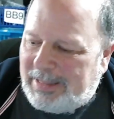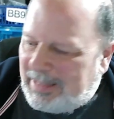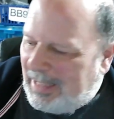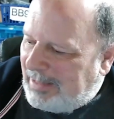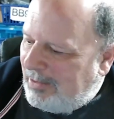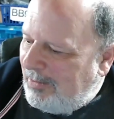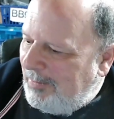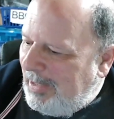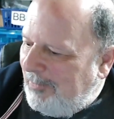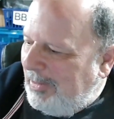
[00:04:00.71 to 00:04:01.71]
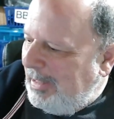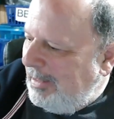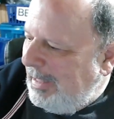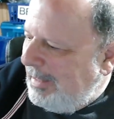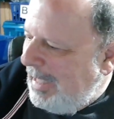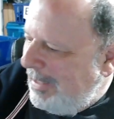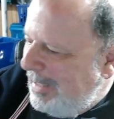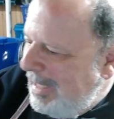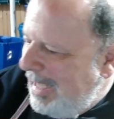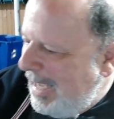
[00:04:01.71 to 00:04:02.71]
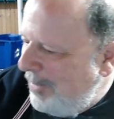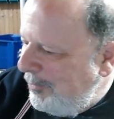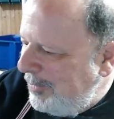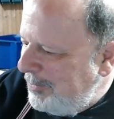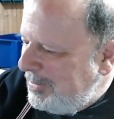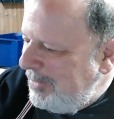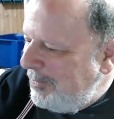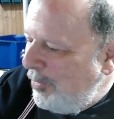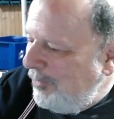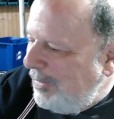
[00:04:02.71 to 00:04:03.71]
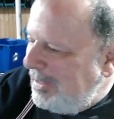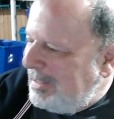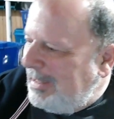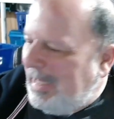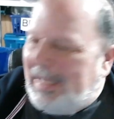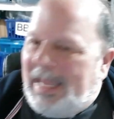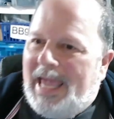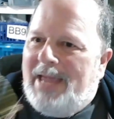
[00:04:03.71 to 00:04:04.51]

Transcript: sets of them and everything like that. And what was even more fun is that they came